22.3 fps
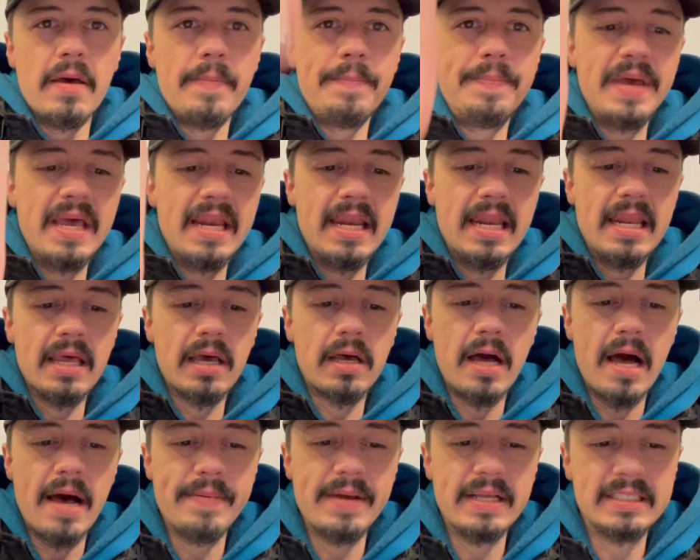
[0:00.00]
Pinned in the
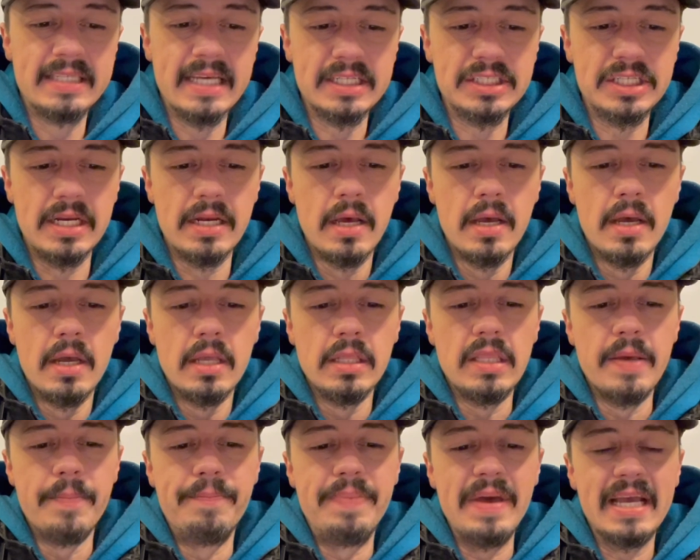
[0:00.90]
comment section.
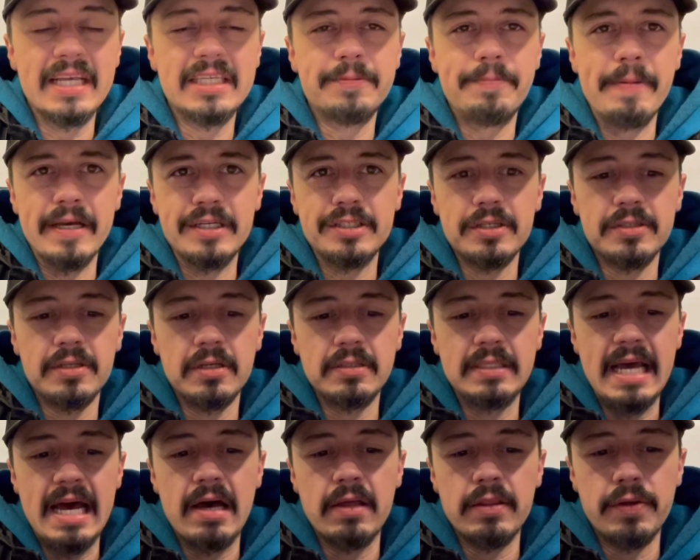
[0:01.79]
The big specials are
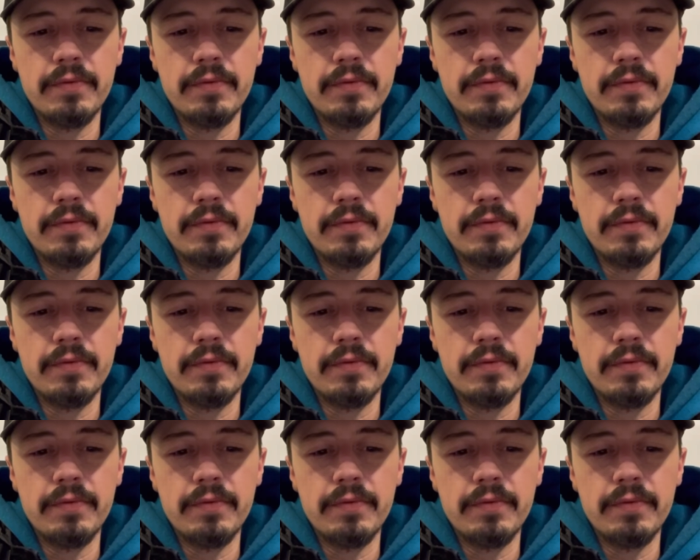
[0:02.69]
down.